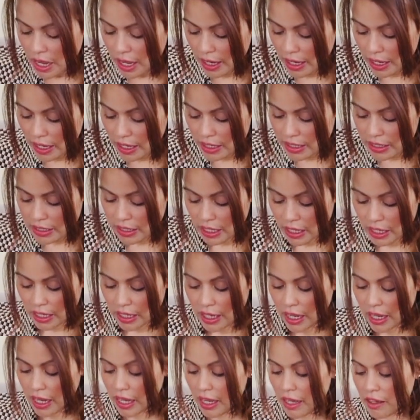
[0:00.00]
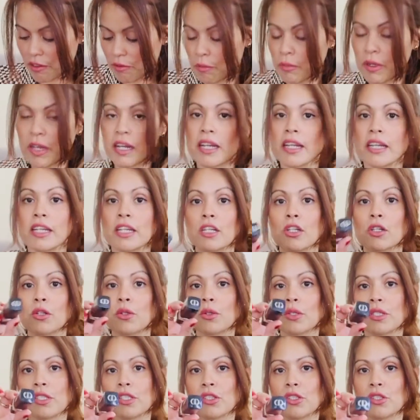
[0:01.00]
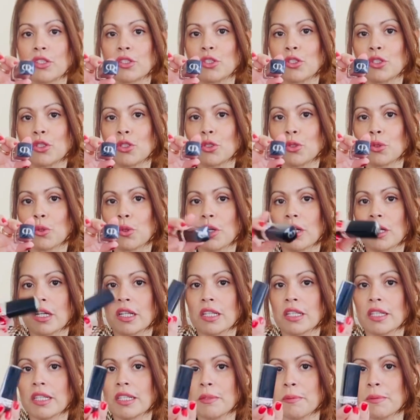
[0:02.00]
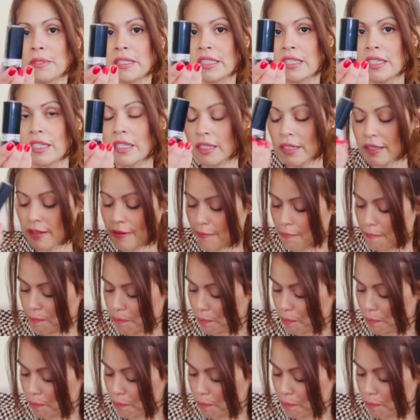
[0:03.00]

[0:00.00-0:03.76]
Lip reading: And I have my Christian Dior lipstick.